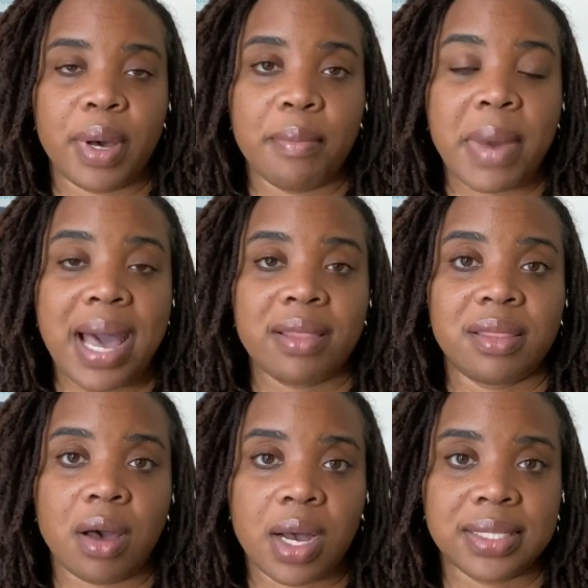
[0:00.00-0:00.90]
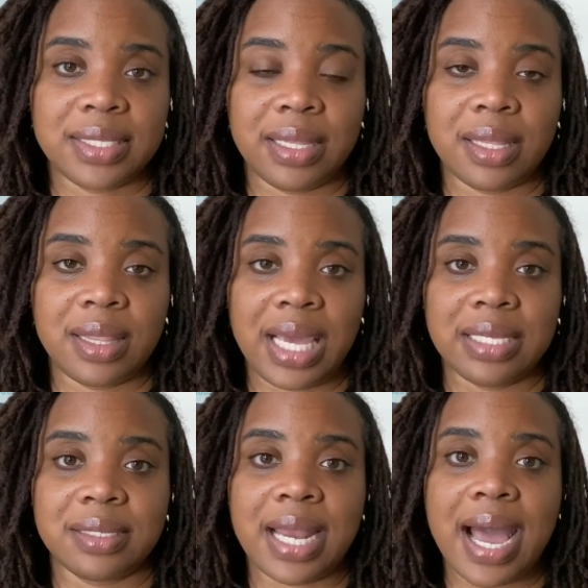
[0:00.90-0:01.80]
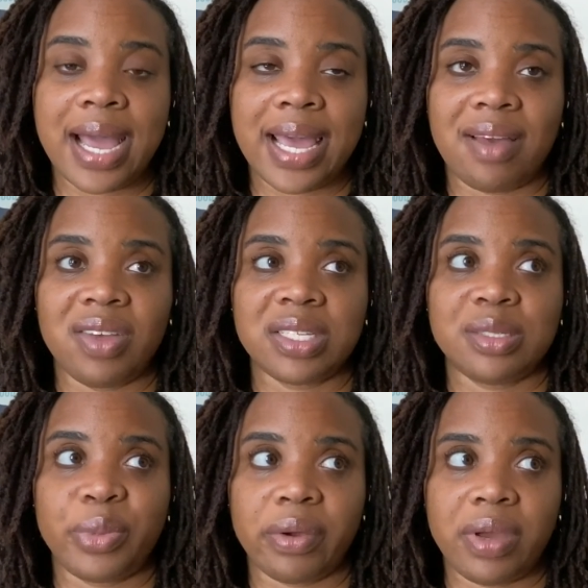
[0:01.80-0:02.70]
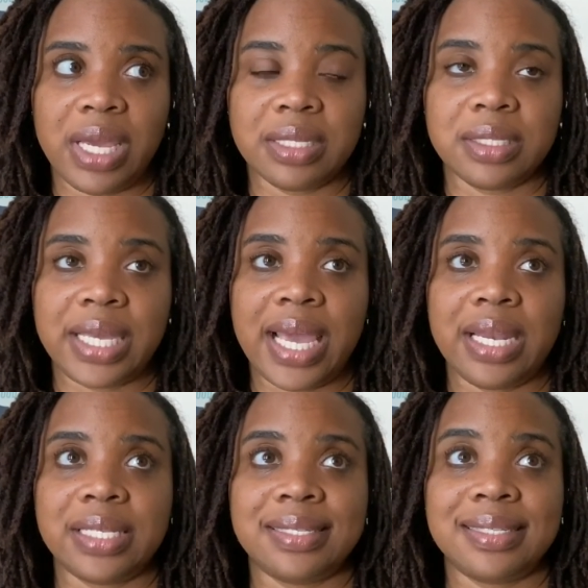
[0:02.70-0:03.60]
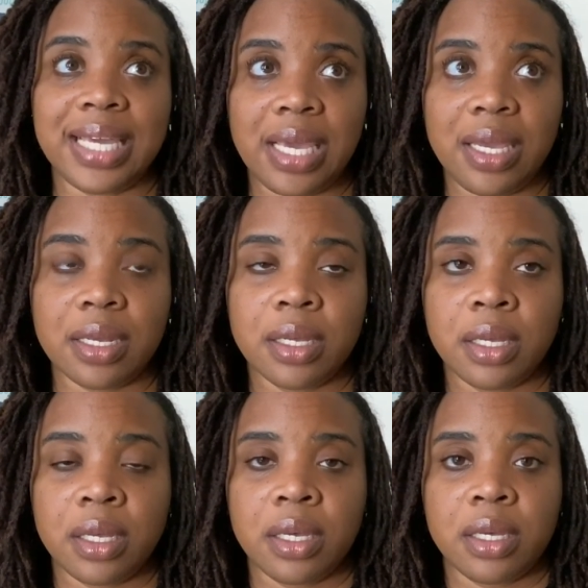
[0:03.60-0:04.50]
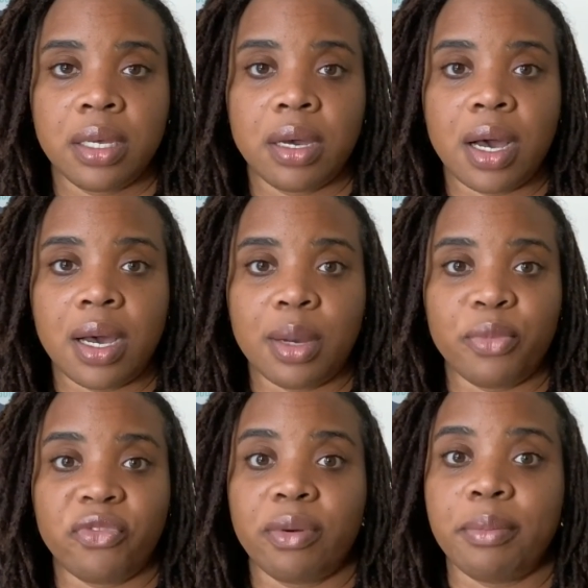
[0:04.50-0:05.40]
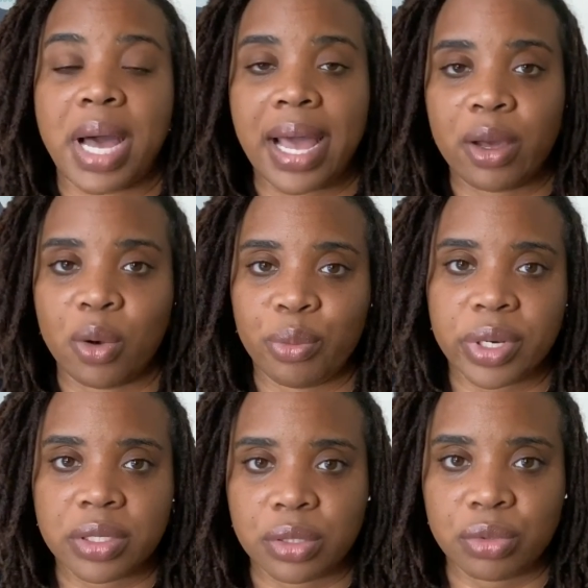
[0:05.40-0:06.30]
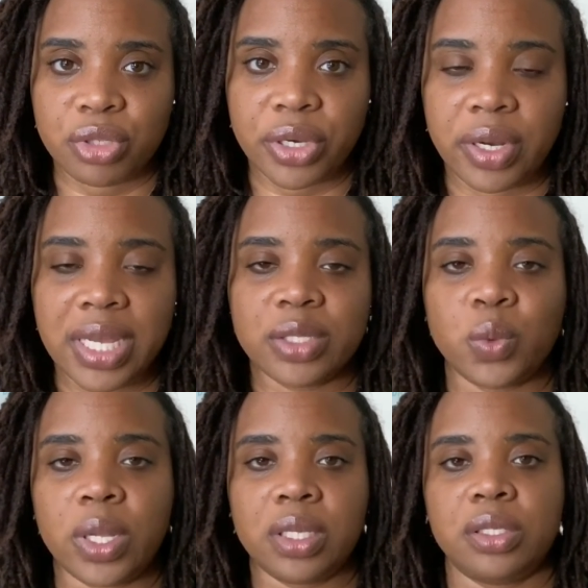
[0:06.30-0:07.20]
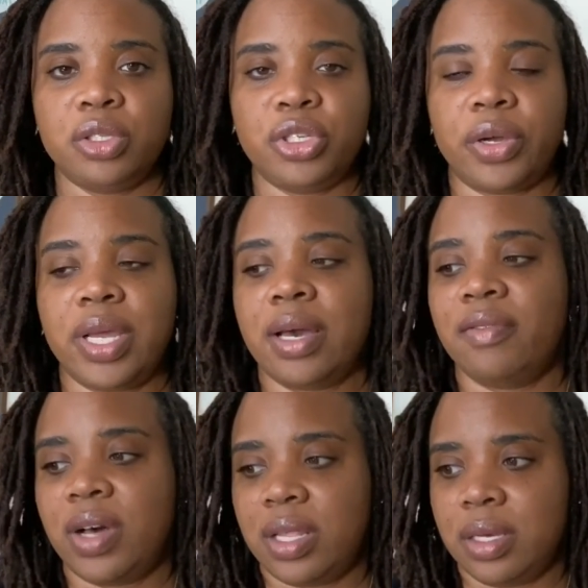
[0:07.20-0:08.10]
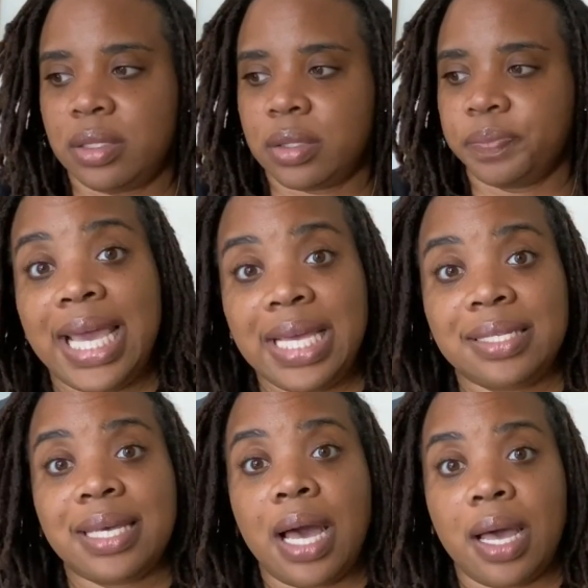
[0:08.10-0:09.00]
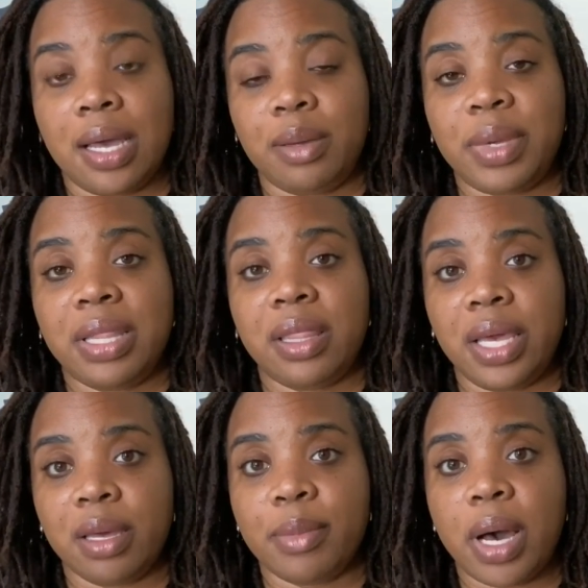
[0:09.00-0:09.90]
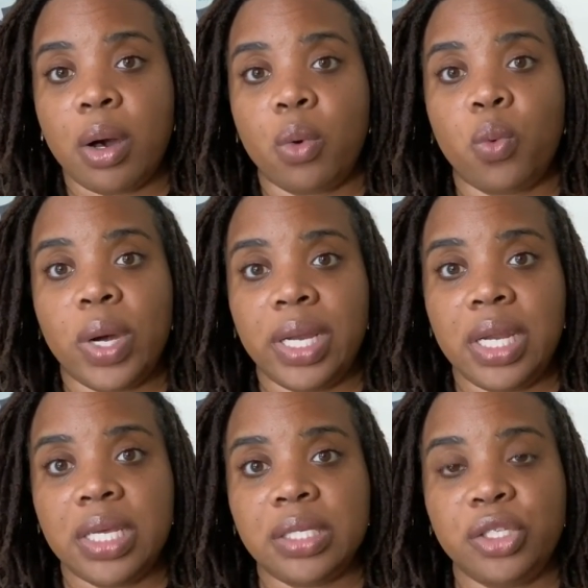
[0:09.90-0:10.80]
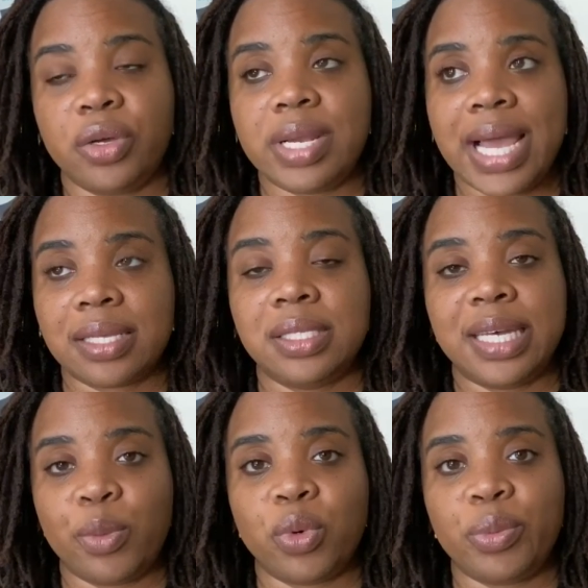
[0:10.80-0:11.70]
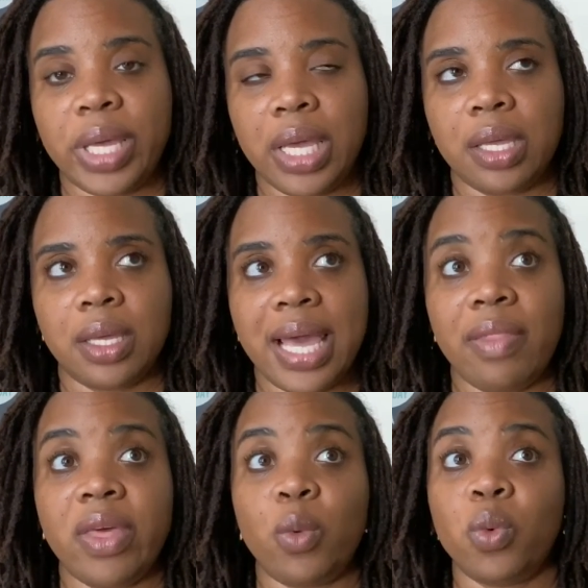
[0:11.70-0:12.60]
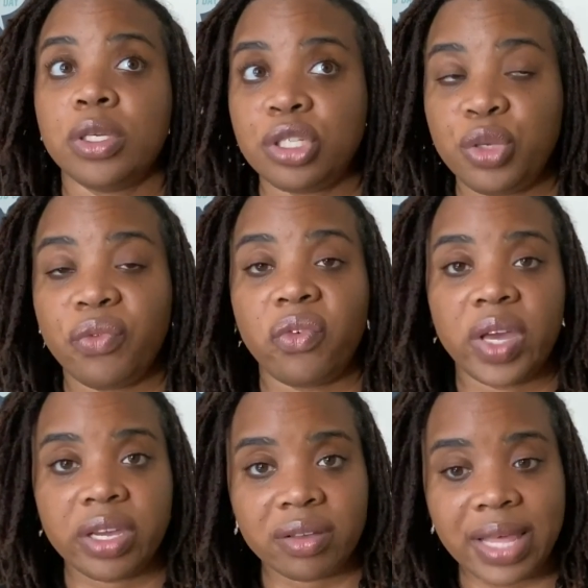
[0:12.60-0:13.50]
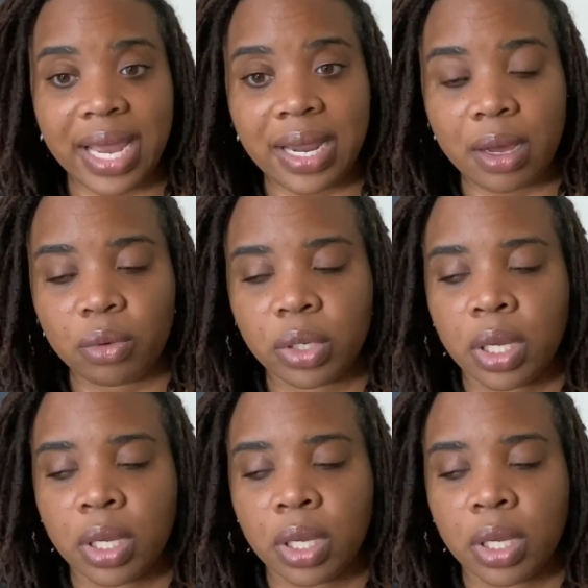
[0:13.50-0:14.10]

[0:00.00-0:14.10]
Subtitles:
my thoughts and the things that I have experienced and seen from my own personal journey, as well as the journey of others. Take time and think about what it is your next step will be. And then once you figure that out,